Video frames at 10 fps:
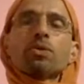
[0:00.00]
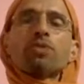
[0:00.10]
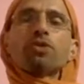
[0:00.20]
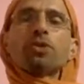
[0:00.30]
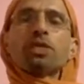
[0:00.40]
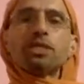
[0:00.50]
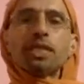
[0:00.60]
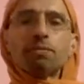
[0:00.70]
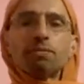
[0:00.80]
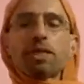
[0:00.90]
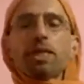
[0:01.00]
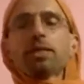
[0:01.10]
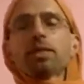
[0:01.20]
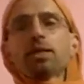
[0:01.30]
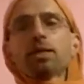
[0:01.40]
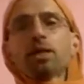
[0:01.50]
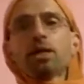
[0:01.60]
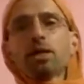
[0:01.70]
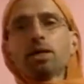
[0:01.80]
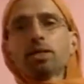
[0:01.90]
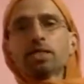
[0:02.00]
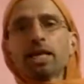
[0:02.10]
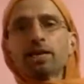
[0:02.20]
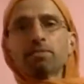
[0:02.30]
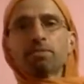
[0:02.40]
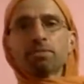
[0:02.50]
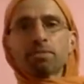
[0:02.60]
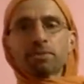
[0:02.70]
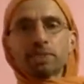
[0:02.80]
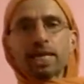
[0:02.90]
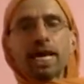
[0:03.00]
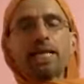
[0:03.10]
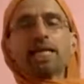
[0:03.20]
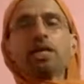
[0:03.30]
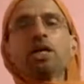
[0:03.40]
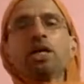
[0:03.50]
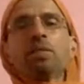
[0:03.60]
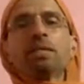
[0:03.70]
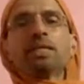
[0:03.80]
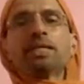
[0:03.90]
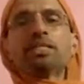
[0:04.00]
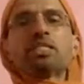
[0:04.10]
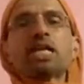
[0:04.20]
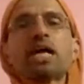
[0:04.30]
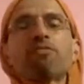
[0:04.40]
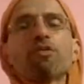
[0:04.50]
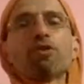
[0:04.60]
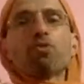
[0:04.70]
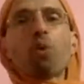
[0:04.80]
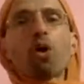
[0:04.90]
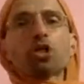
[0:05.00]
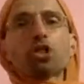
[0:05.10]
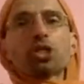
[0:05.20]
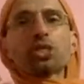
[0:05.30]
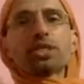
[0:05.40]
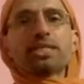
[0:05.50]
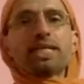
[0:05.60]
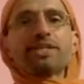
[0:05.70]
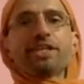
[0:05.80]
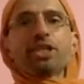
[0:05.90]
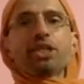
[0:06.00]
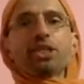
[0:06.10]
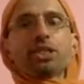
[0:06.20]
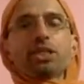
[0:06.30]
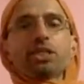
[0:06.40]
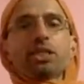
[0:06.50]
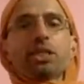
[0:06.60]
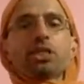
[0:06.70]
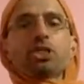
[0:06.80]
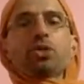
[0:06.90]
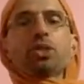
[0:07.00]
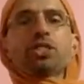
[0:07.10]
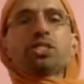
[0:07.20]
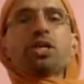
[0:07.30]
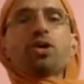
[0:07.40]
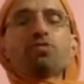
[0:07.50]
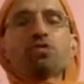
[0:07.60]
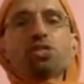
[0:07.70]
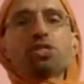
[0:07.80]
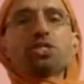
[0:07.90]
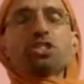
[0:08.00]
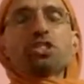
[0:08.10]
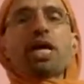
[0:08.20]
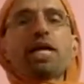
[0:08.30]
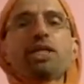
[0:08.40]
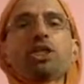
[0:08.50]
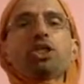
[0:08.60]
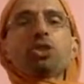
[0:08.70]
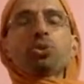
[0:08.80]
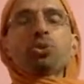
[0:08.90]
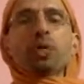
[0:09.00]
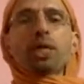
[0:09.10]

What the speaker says: Now we do the same thing, the same scanning, but this time we watch the sensations. So instead of just trying to